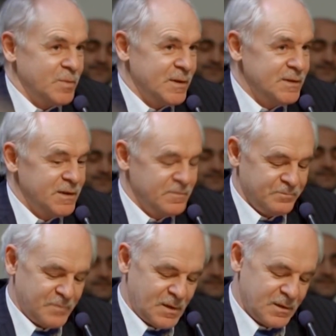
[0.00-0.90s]
As Prime
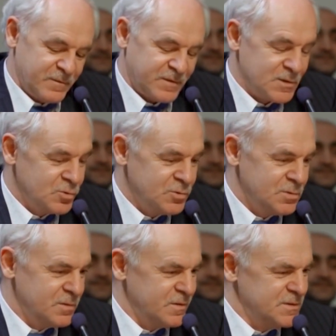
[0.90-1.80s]
Minister, he
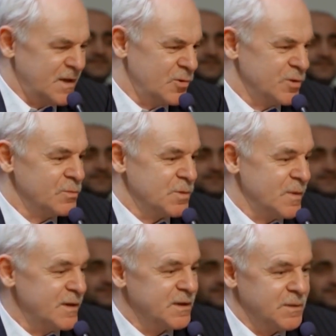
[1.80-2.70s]
signed the
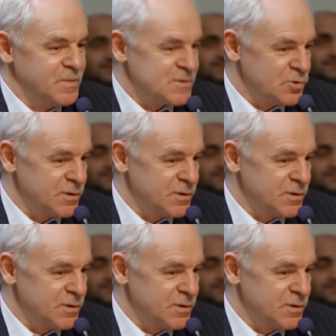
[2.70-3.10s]
Leaving Europe